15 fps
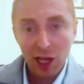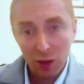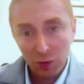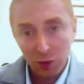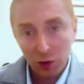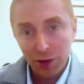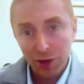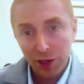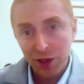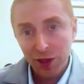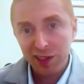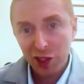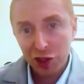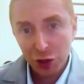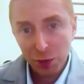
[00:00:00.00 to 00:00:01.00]
helpful in their
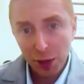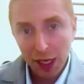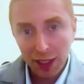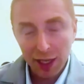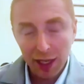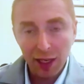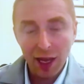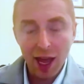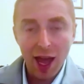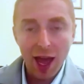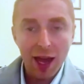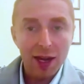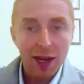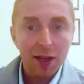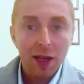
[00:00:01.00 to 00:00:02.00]
decision making,
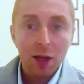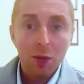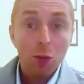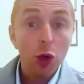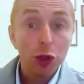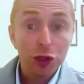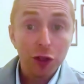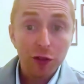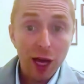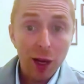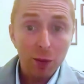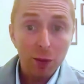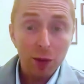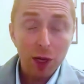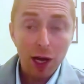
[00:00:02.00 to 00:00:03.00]
and most of
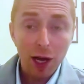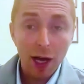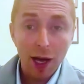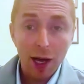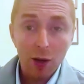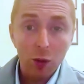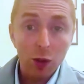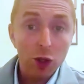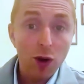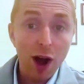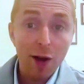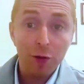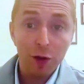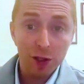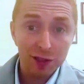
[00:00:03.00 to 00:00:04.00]
them would
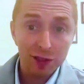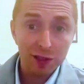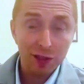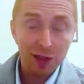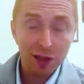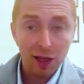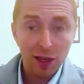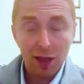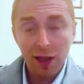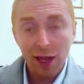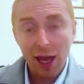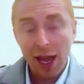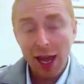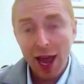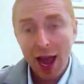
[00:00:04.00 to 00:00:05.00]
reference
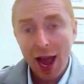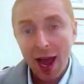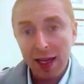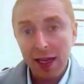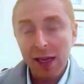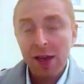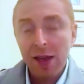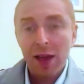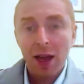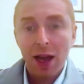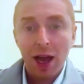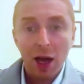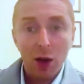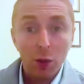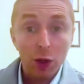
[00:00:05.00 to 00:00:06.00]
the AI
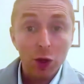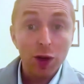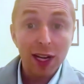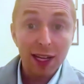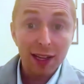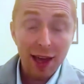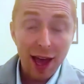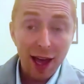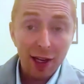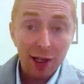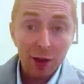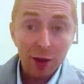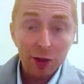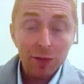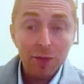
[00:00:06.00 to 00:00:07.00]
when reading the
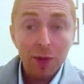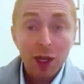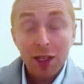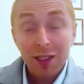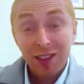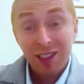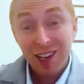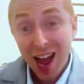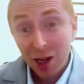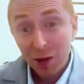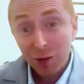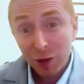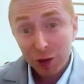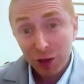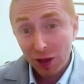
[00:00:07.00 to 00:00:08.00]
echoes.
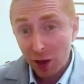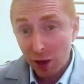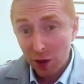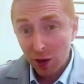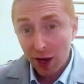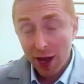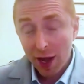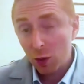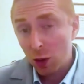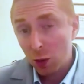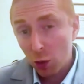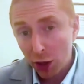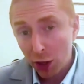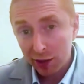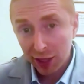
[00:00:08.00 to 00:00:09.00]
Sonographers, on the other hand, were
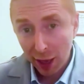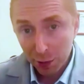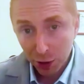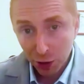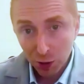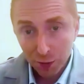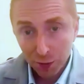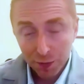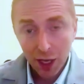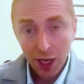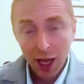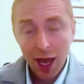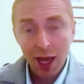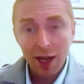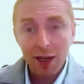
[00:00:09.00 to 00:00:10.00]
more skeptical.
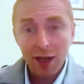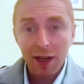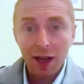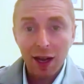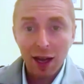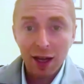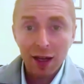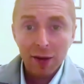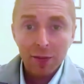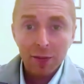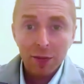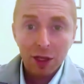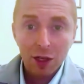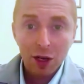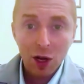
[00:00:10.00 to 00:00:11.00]
And
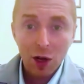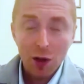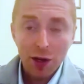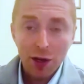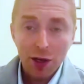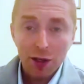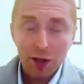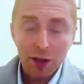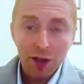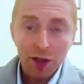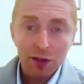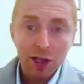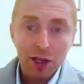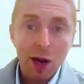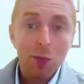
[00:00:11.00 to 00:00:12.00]

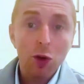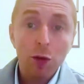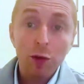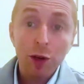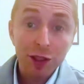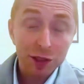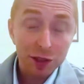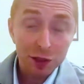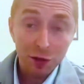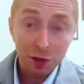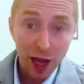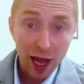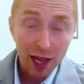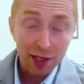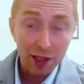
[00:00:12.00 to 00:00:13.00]
there's a number of reasons
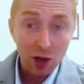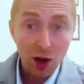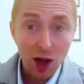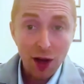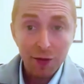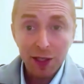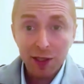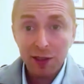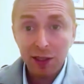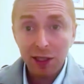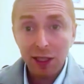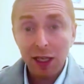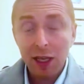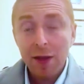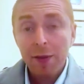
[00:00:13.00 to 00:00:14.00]
for that.
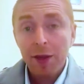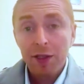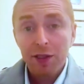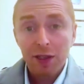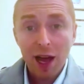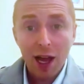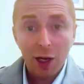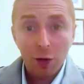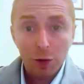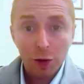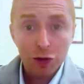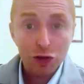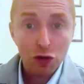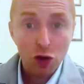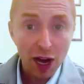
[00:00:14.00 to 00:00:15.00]
Obviously,
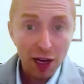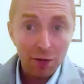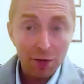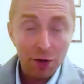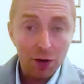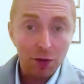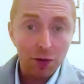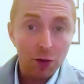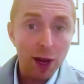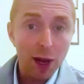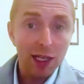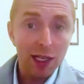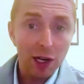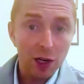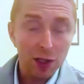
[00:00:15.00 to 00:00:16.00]
sonographers train for
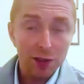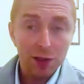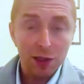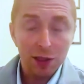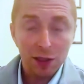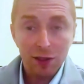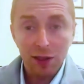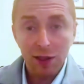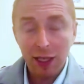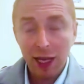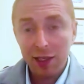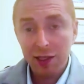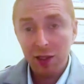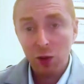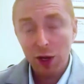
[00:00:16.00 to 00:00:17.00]
many years to
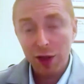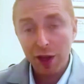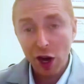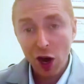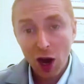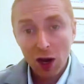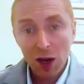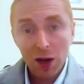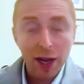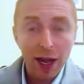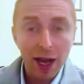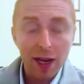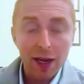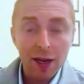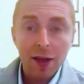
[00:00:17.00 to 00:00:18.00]
get to where they are,
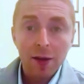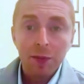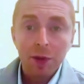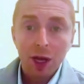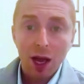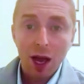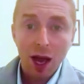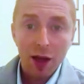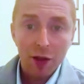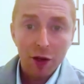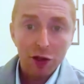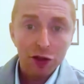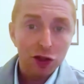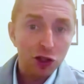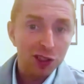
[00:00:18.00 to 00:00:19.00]
and
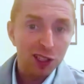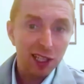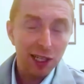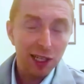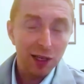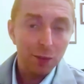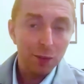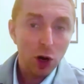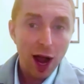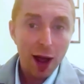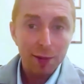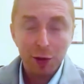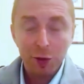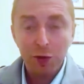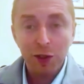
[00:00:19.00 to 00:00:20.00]
there's certainly
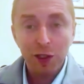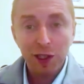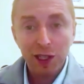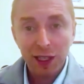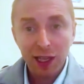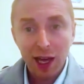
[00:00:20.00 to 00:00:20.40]
perhaps a feeling